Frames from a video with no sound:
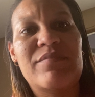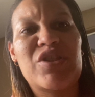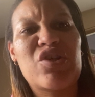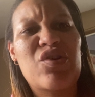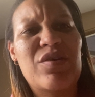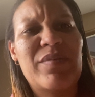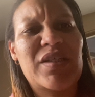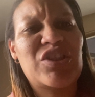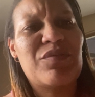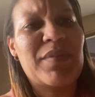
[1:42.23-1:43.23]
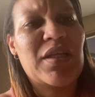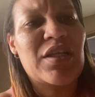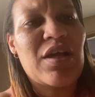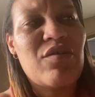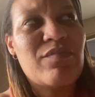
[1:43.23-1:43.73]
"Sorry about your
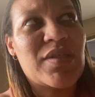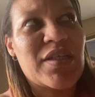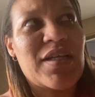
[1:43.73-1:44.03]
melanoma."